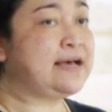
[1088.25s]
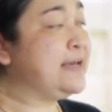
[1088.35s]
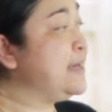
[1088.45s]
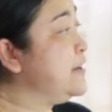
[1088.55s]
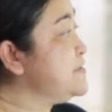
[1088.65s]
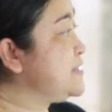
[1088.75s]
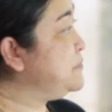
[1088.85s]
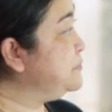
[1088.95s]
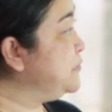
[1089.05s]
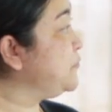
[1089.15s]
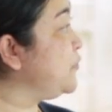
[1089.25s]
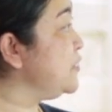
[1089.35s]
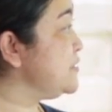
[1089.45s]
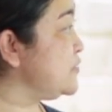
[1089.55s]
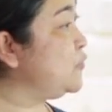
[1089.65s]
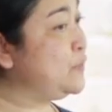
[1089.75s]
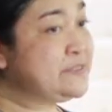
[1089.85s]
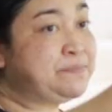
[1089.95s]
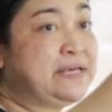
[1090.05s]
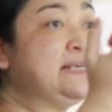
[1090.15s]
I have said before, it's
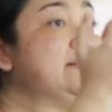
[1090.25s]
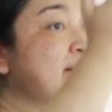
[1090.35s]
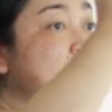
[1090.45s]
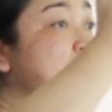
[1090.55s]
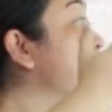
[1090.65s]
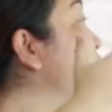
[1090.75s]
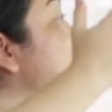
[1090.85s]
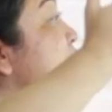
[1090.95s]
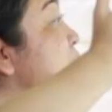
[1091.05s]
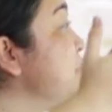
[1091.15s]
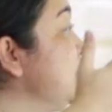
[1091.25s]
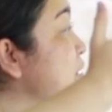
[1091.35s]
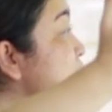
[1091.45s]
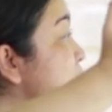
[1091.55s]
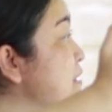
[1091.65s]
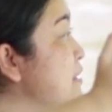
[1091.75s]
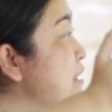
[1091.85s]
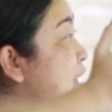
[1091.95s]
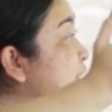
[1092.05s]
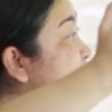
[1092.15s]
always make easier for the arms, because
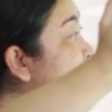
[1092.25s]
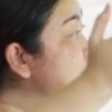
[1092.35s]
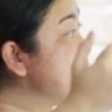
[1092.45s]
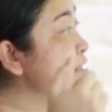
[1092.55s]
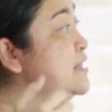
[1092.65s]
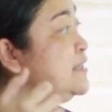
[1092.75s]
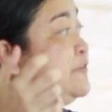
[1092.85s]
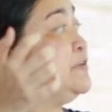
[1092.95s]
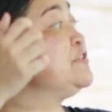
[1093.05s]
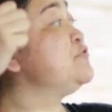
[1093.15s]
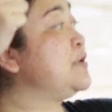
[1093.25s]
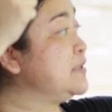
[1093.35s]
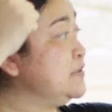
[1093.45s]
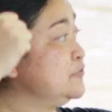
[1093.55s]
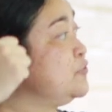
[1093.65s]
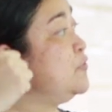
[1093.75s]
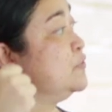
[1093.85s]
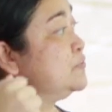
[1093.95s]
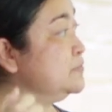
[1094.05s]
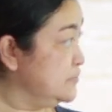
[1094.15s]
otherwise they will struggle to
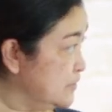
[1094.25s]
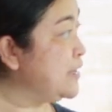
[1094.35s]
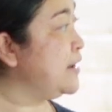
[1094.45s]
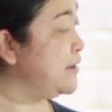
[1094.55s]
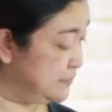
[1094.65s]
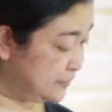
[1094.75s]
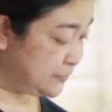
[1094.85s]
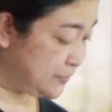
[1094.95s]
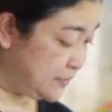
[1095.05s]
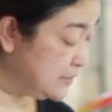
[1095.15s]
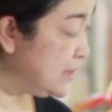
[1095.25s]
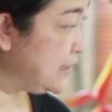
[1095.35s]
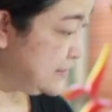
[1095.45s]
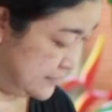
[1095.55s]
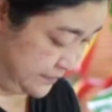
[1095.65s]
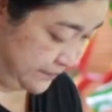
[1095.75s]
hold, to hold the legs.